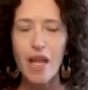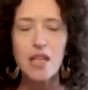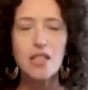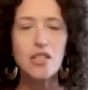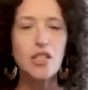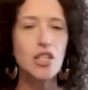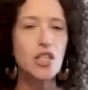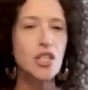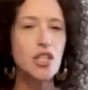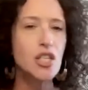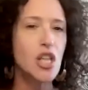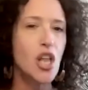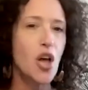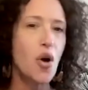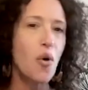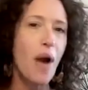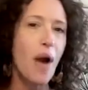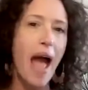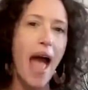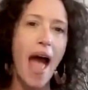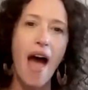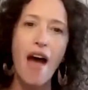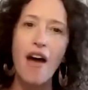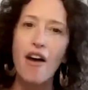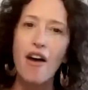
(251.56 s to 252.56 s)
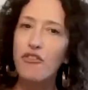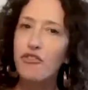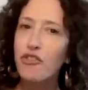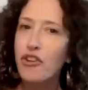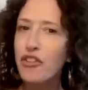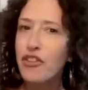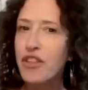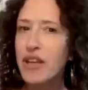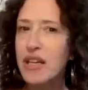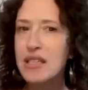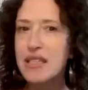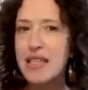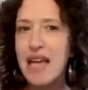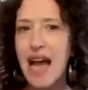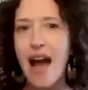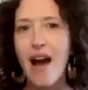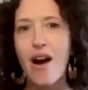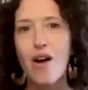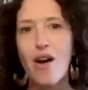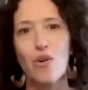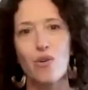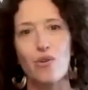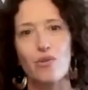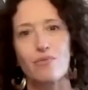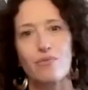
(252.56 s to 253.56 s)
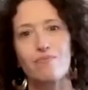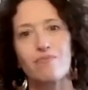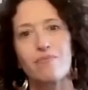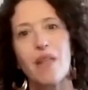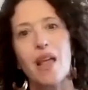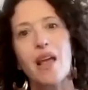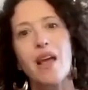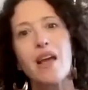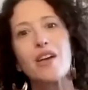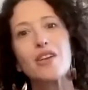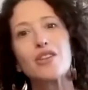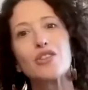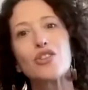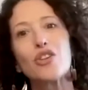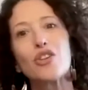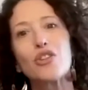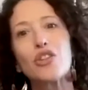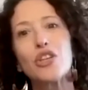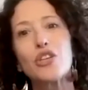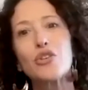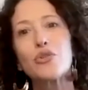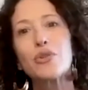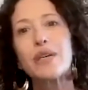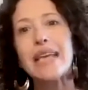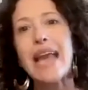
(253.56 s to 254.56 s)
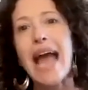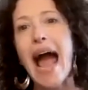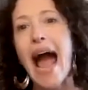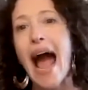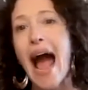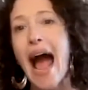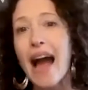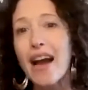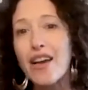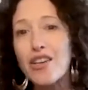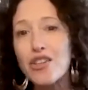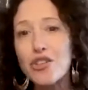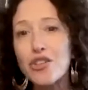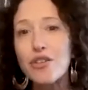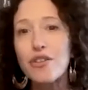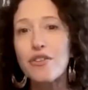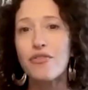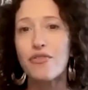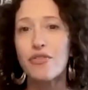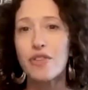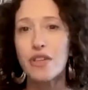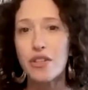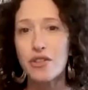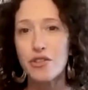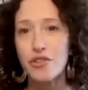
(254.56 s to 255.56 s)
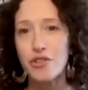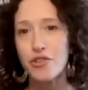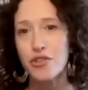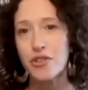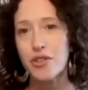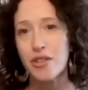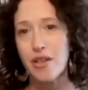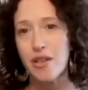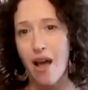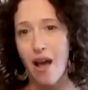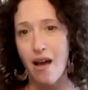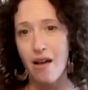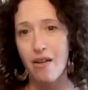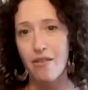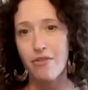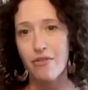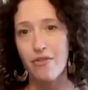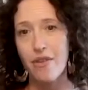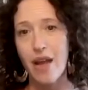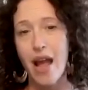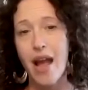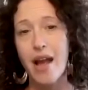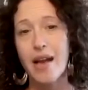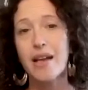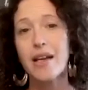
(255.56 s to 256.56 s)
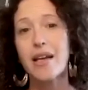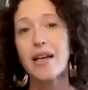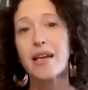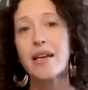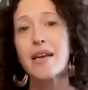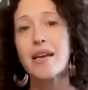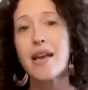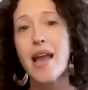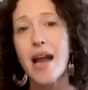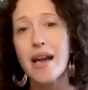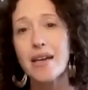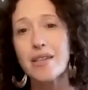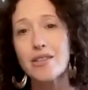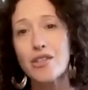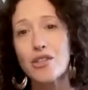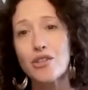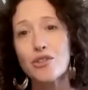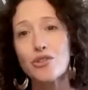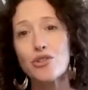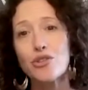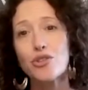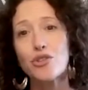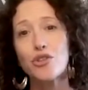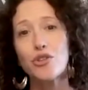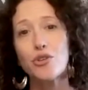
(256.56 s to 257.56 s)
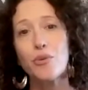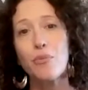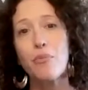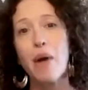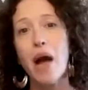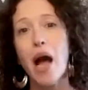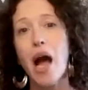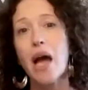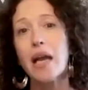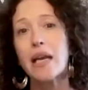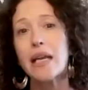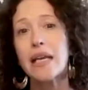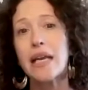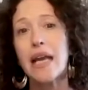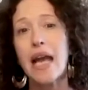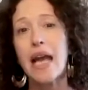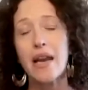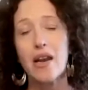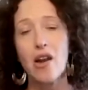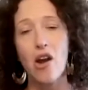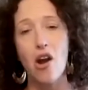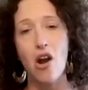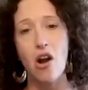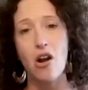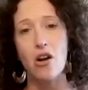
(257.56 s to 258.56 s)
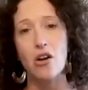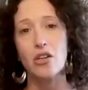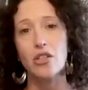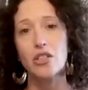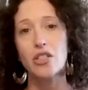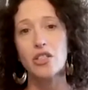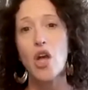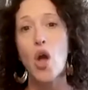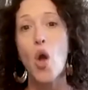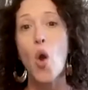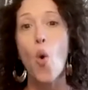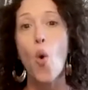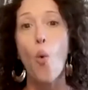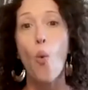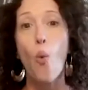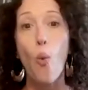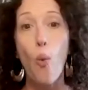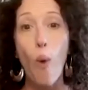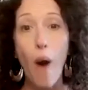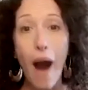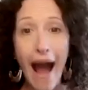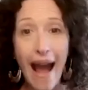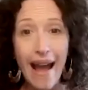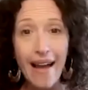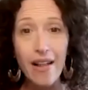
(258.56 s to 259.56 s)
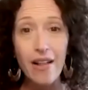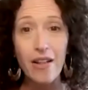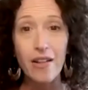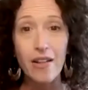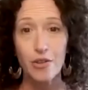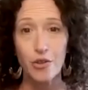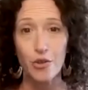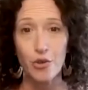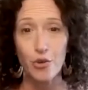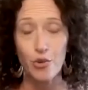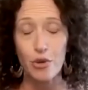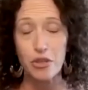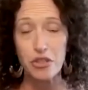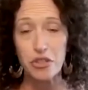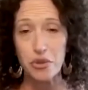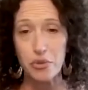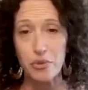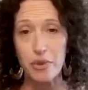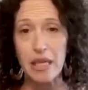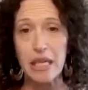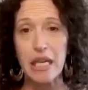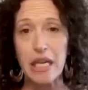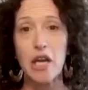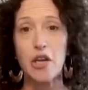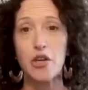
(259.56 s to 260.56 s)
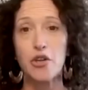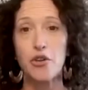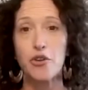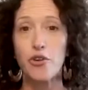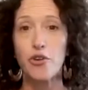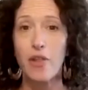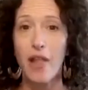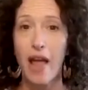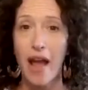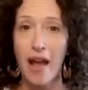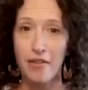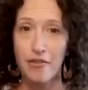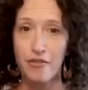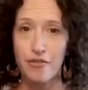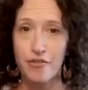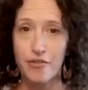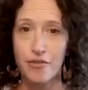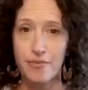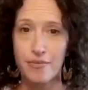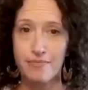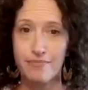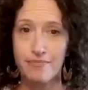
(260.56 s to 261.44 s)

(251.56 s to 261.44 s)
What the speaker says: to slow everything down so that you can actually feel yourself and connect to your body and heart while you're doing your life.